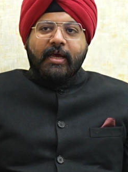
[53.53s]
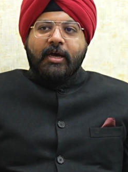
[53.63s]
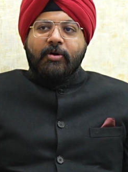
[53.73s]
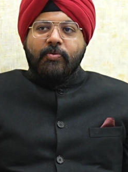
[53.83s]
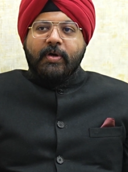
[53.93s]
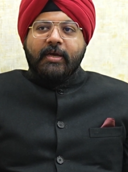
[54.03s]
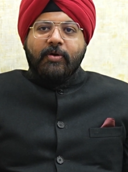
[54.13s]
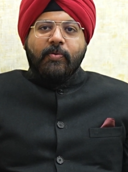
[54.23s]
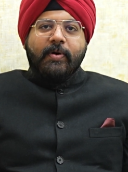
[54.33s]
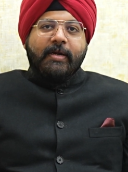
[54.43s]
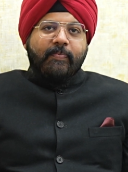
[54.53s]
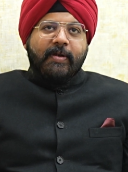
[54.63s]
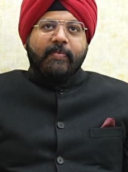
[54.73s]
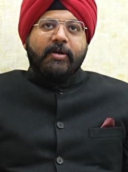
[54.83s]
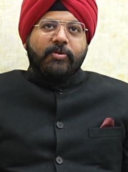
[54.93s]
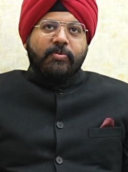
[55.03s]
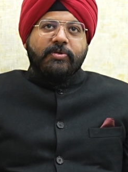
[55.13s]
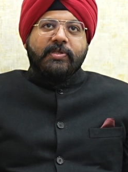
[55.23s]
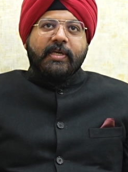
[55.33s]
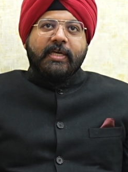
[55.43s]
how do I go and implement
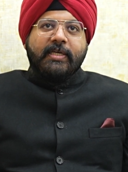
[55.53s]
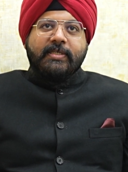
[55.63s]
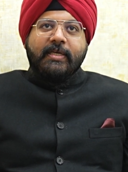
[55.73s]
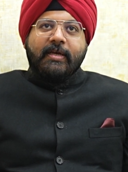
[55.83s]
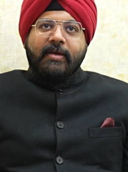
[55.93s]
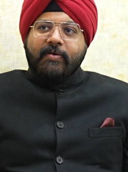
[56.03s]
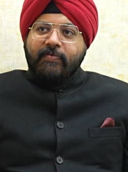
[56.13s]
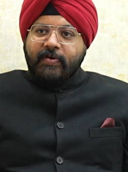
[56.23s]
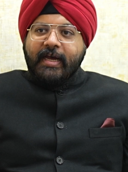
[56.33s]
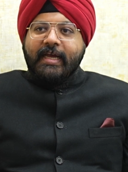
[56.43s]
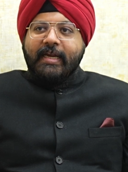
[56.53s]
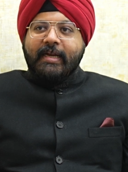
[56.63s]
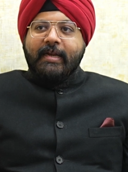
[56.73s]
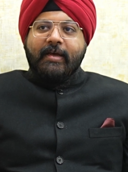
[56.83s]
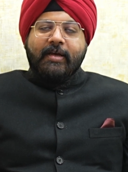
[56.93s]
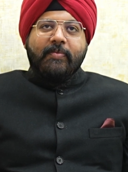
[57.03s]
those things while